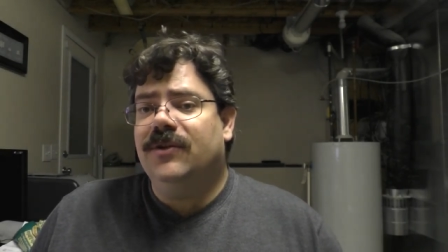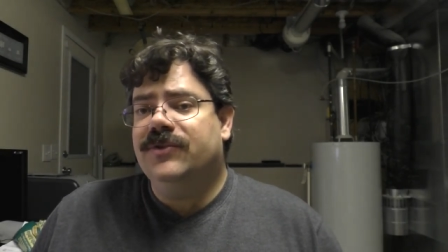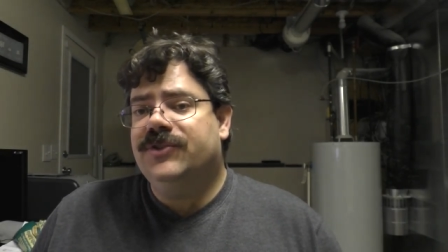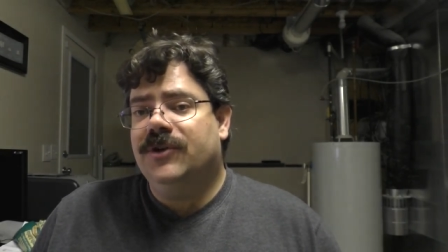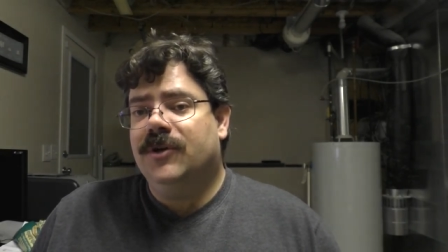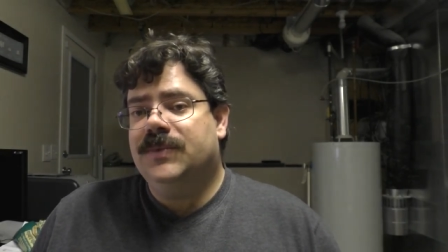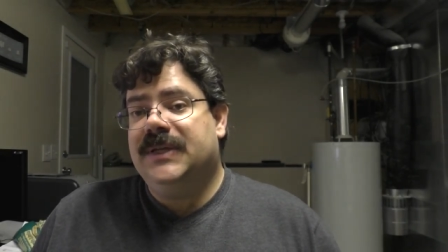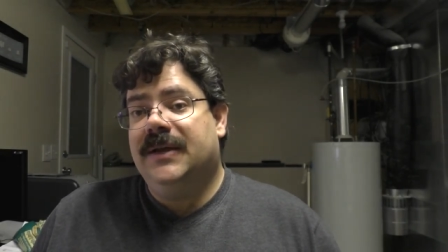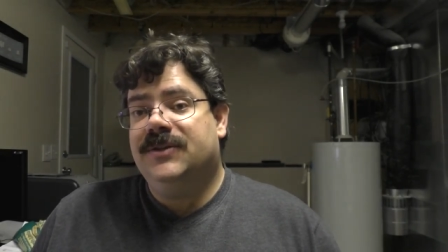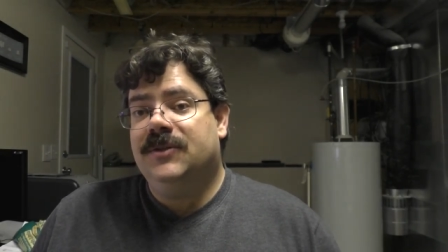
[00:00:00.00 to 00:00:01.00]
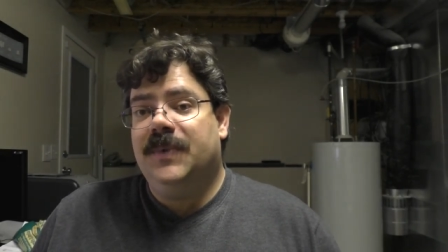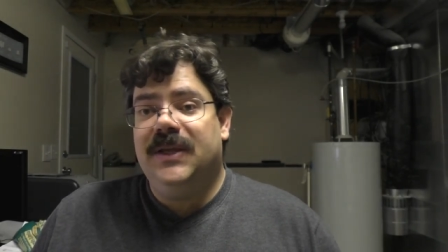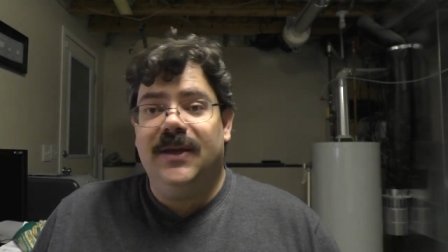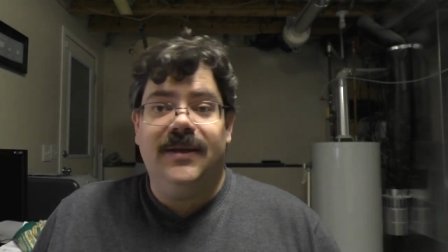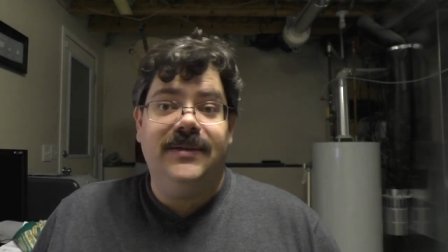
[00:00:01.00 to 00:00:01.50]
those circumstances
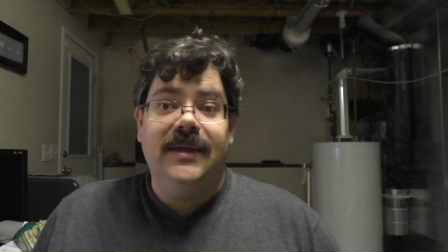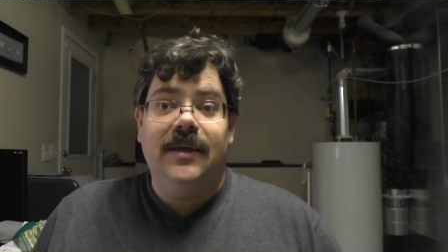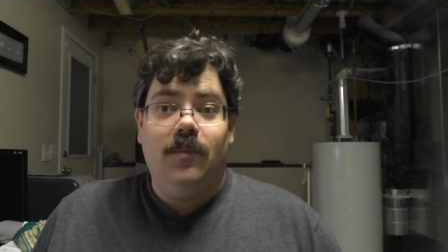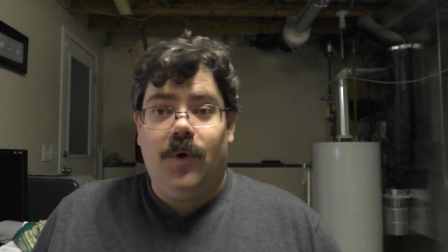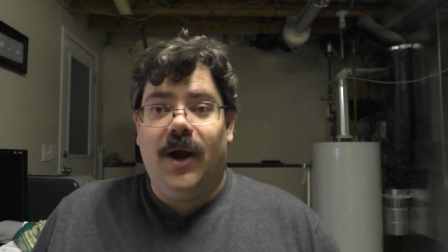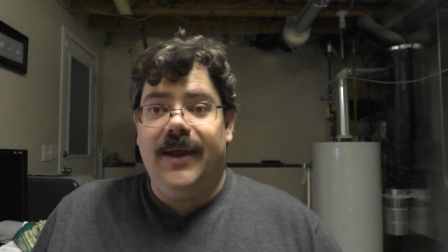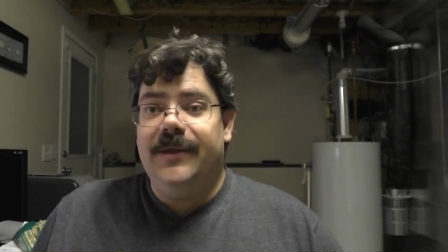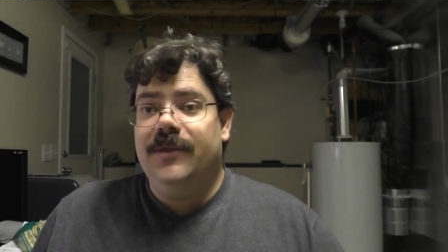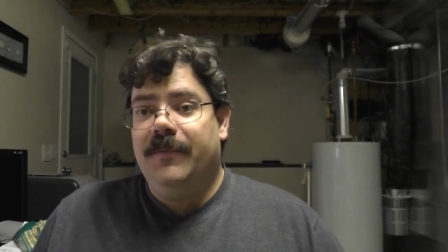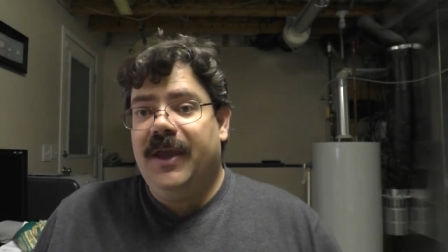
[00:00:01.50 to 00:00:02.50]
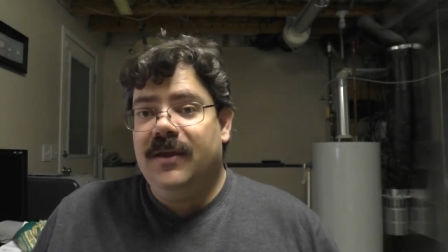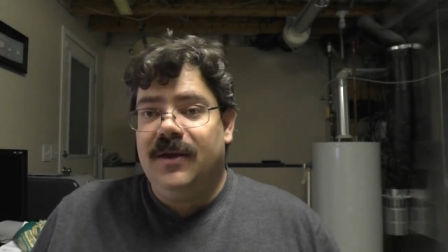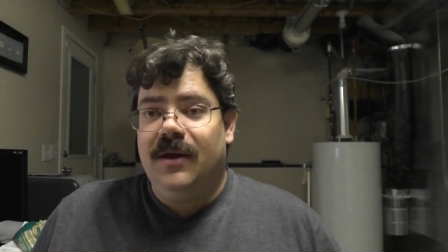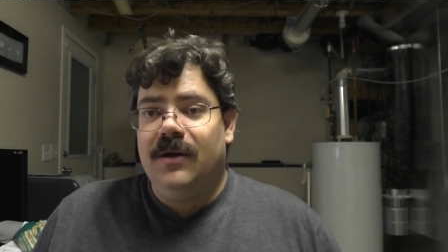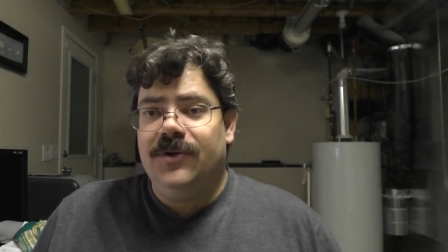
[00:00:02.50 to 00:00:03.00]
because Brian, the main
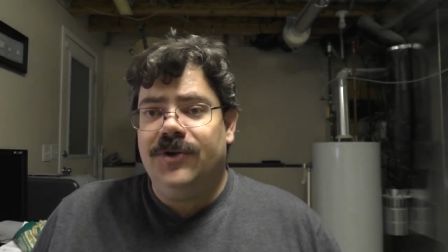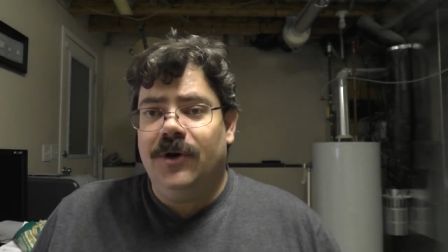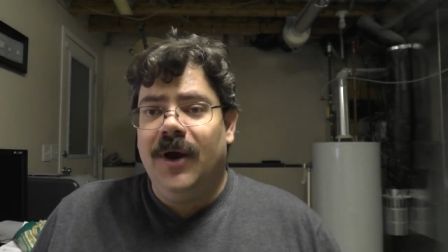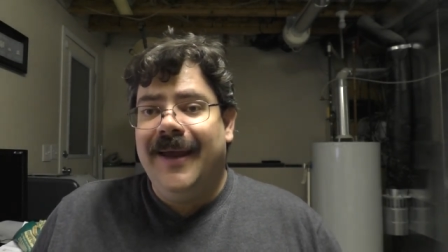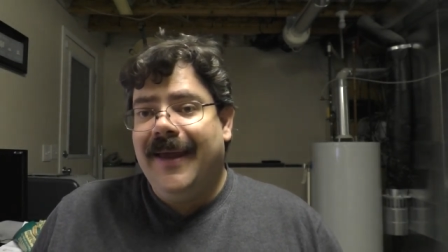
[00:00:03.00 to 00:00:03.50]
character,